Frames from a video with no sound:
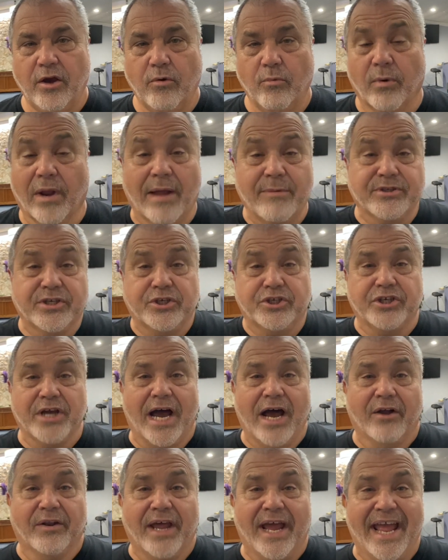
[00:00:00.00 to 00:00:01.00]
When I was a
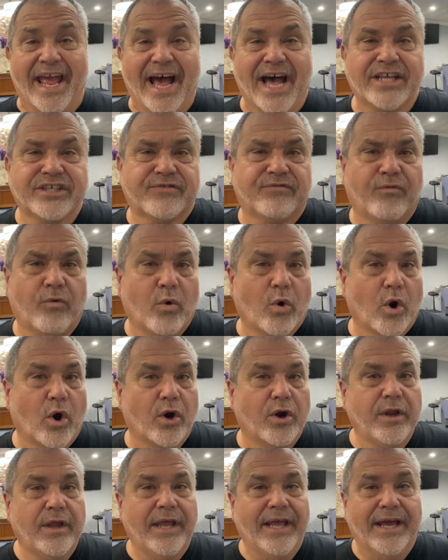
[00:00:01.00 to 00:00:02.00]
child, I asked
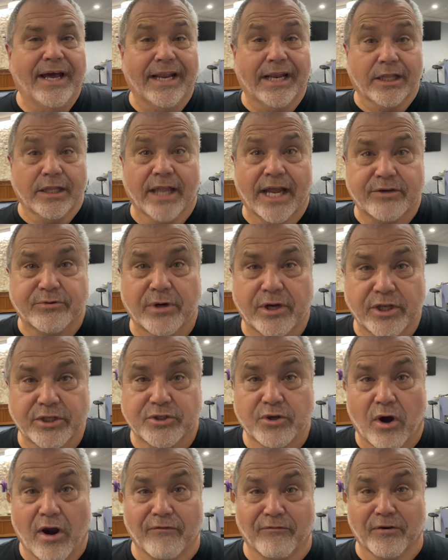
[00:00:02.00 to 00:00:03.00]
for an electric
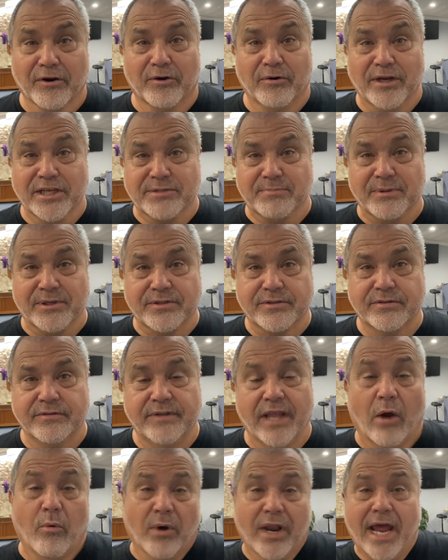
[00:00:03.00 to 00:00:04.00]
guitar for Christmas.
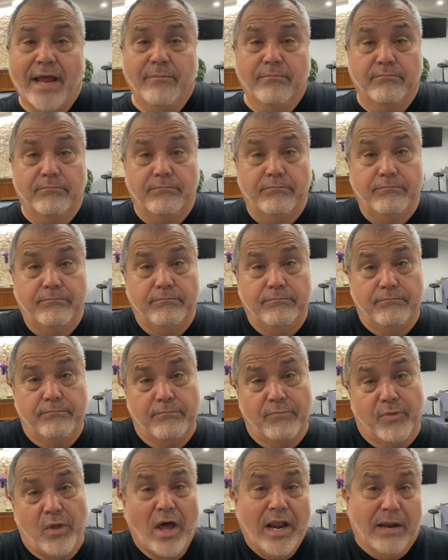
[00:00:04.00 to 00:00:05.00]
Now, what I
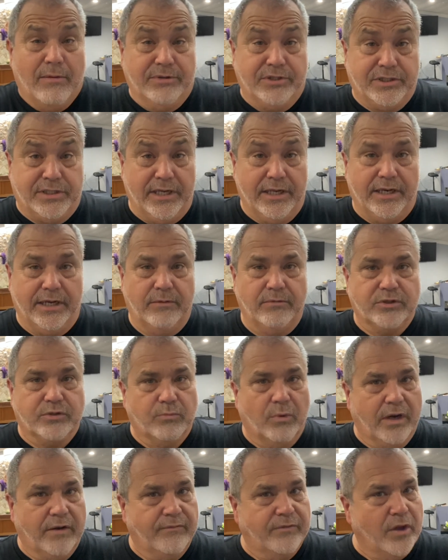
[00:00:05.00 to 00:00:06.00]
thought I was getting was
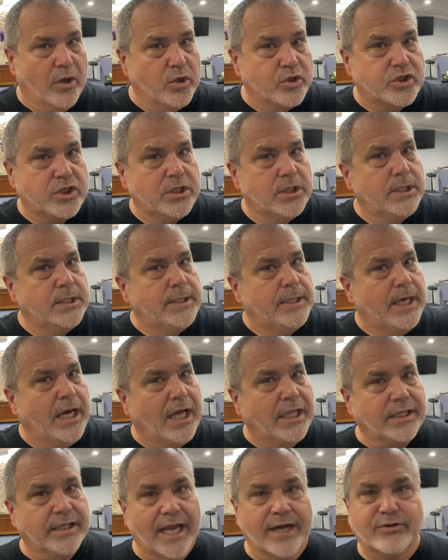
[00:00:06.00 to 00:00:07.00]
one of those
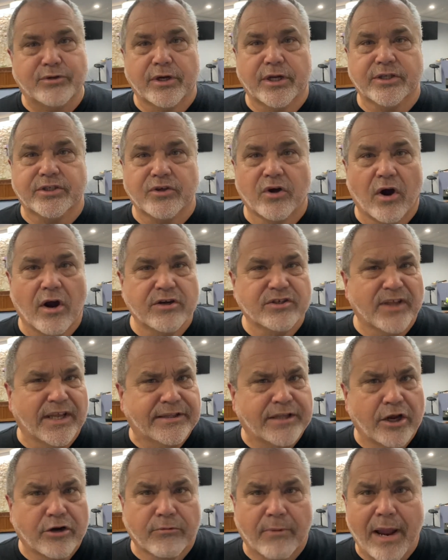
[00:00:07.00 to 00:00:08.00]
electric guitars
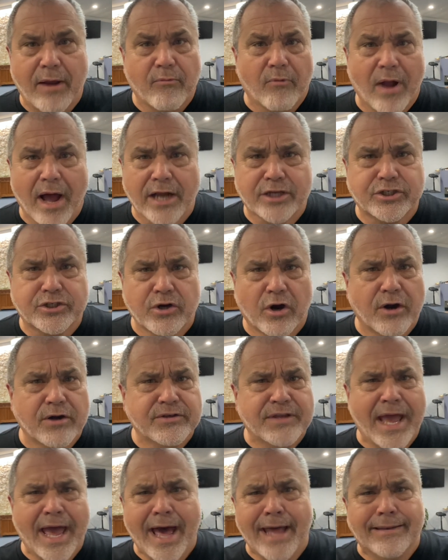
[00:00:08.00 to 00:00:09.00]
like the great rock stars
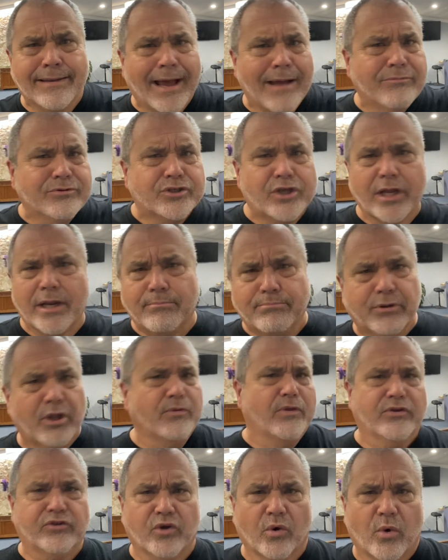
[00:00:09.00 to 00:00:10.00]
had, and I was going to blow
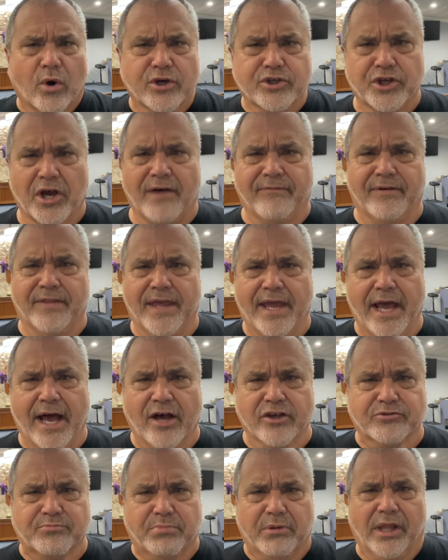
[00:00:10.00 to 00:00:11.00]
the doors off of the
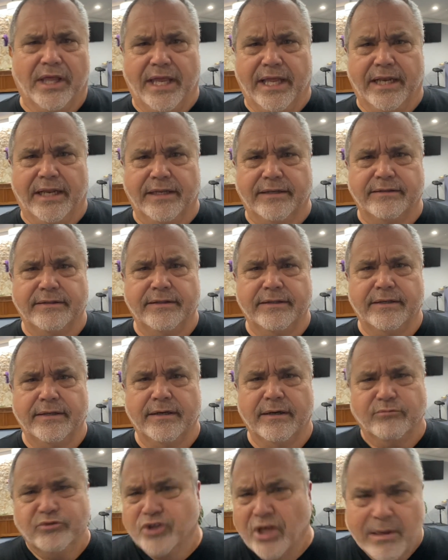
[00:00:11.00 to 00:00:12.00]
house playing it.
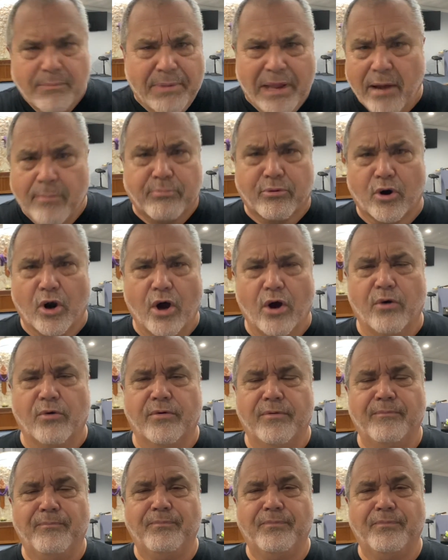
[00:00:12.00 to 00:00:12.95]
I was going to be a pro.